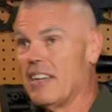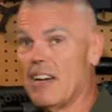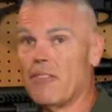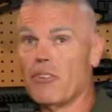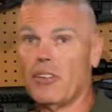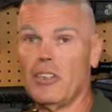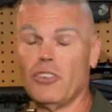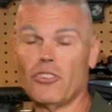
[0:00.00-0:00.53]

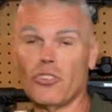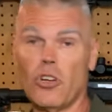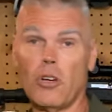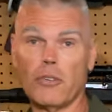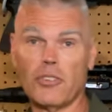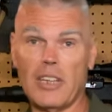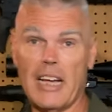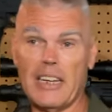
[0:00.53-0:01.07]
definitely
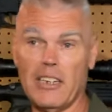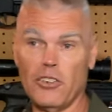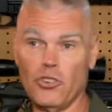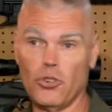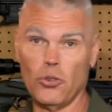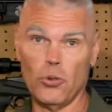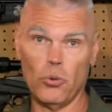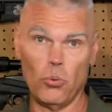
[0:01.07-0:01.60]
solves that
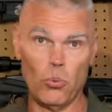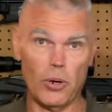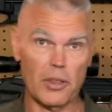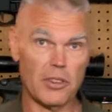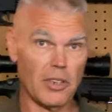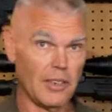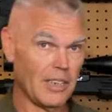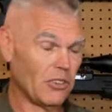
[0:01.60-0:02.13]
issue
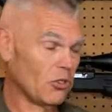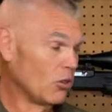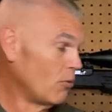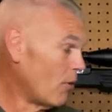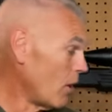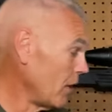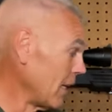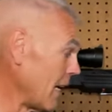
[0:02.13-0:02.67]
with the lenses
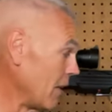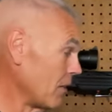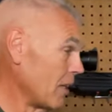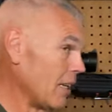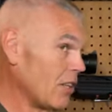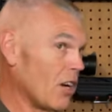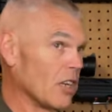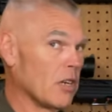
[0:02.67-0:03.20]
falling out
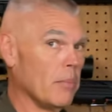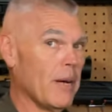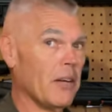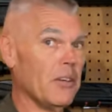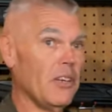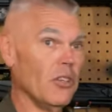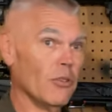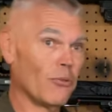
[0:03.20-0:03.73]
that I talked
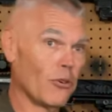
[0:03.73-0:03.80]
about in the